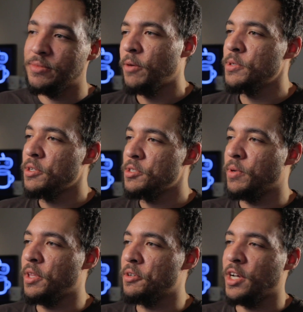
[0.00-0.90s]
There was
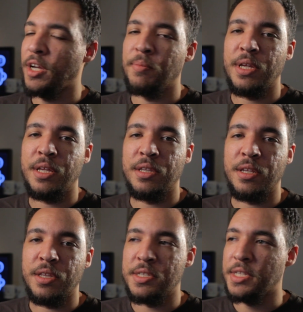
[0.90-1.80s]
also another time
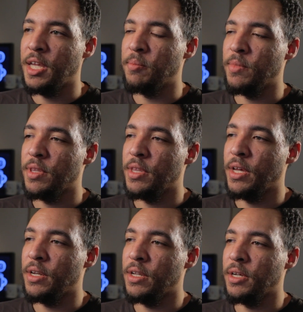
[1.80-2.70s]
in this game
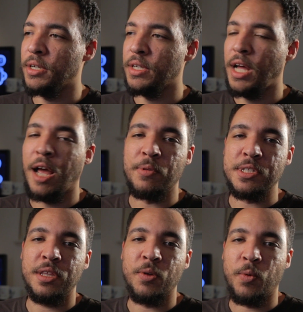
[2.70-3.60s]
that I
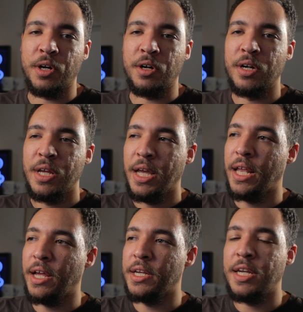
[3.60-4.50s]
was in the water
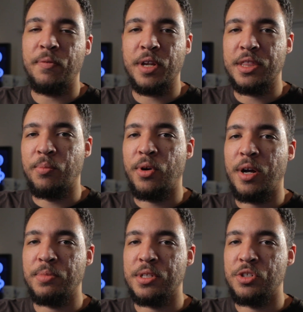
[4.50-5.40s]
and I could never get the
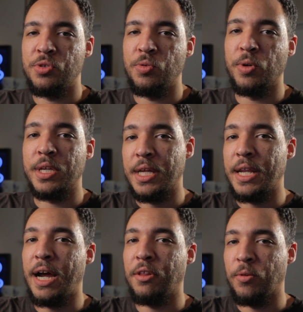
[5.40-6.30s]
prompt to
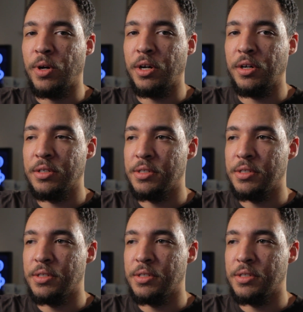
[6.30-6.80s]
get out of the water